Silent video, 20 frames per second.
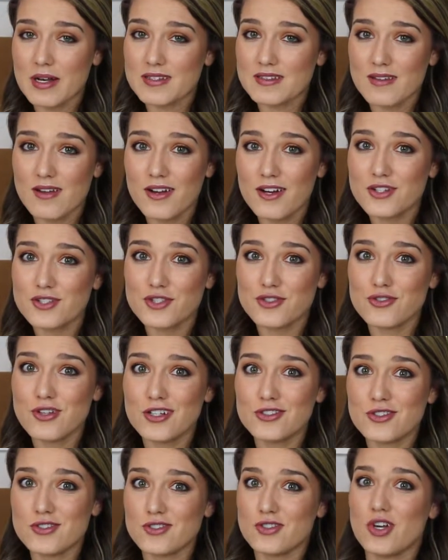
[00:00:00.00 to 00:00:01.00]
as long as you're
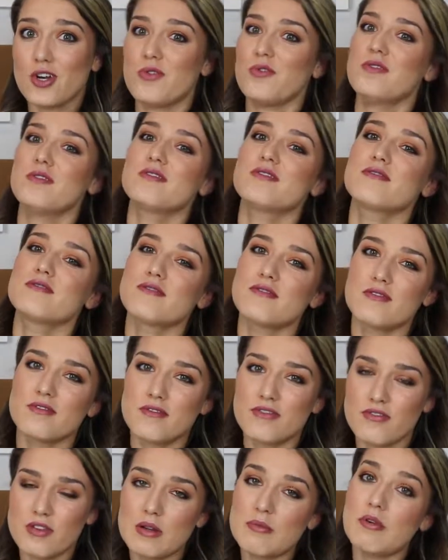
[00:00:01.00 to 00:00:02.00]
not just going
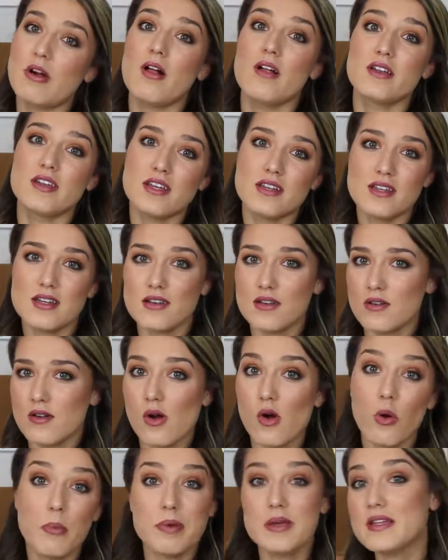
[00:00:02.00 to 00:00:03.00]
and freeballing it and eating a
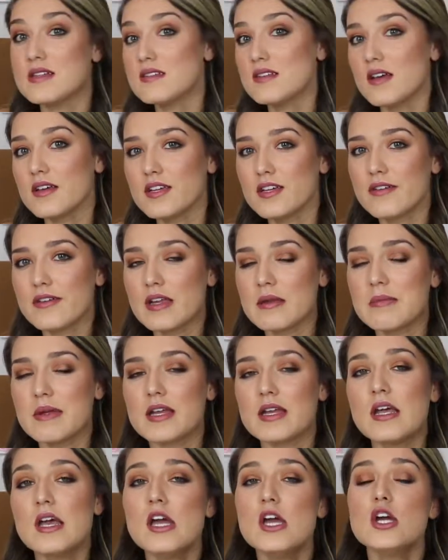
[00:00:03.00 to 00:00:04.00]
whole pizza, you know what I
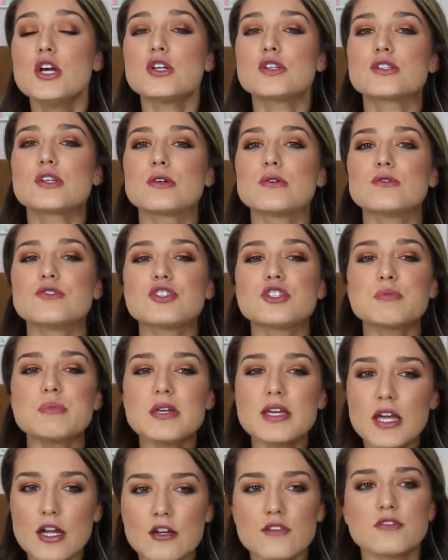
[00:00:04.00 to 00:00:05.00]
mean? So just
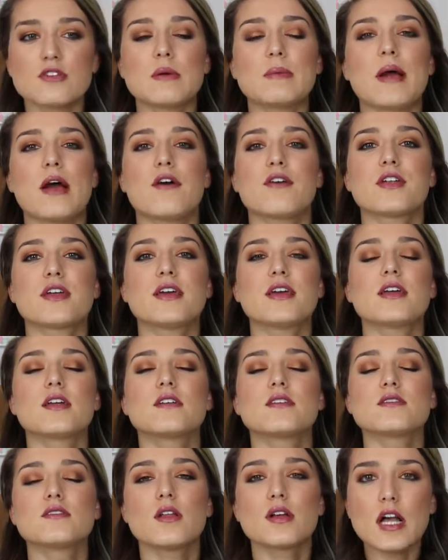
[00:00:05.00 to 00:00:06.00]
be careful about
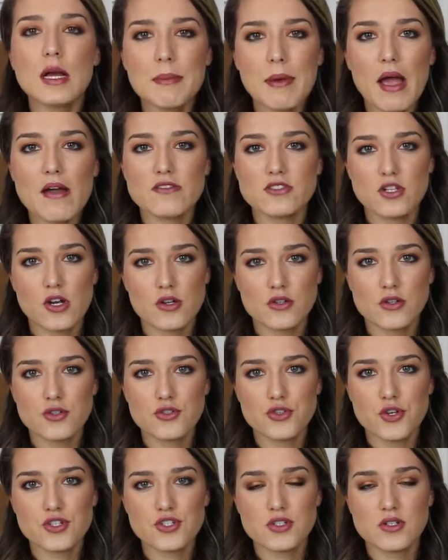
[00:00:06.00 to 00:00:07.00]
it. Look up
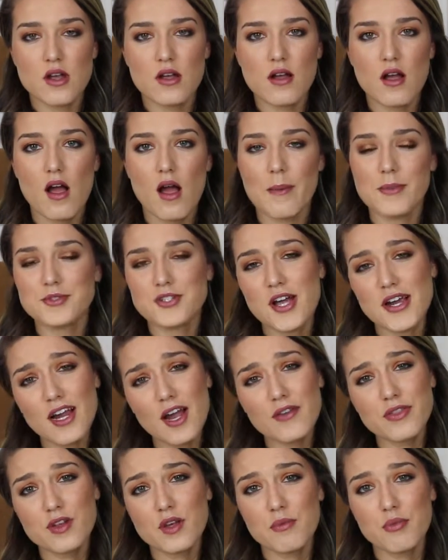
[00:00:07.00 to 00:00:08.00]
avatarnutrition.com, check
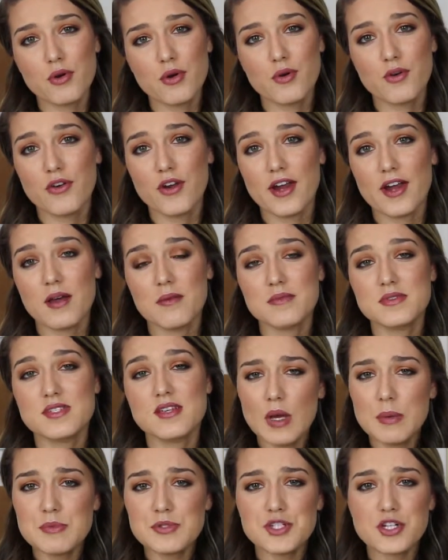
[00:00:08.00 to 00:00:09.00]
out their programs.
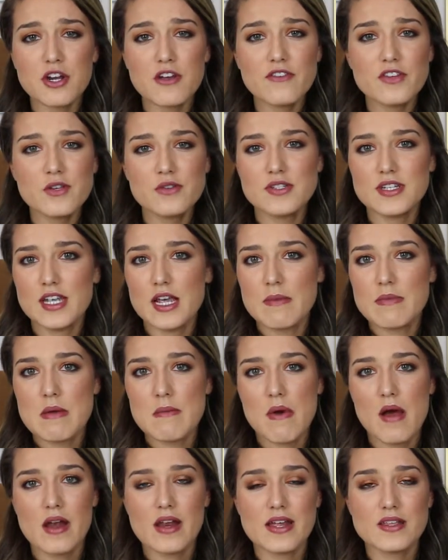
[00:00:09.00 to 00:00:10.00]
I'm sure if you DM
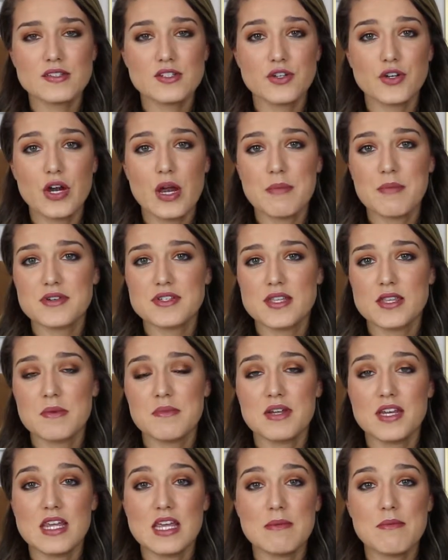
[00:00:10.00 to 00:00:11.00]
them on Instagram or send
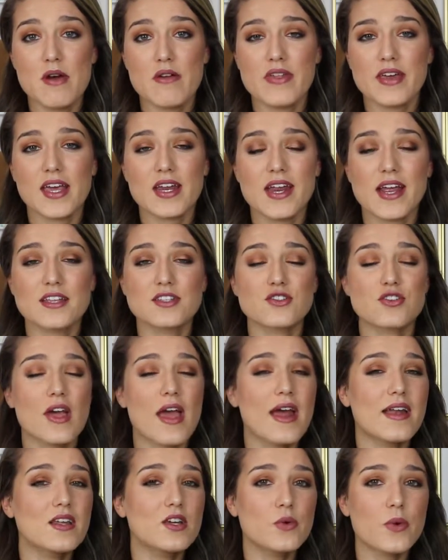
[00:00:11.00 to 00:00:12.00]
them an email, they can answer
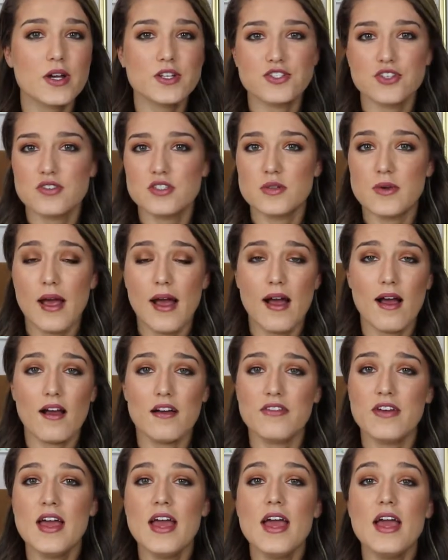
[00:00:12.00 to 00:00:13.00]
any questions you
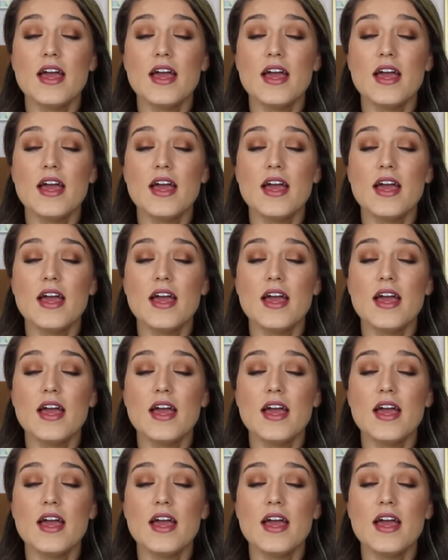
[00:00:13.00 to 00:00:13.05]
have.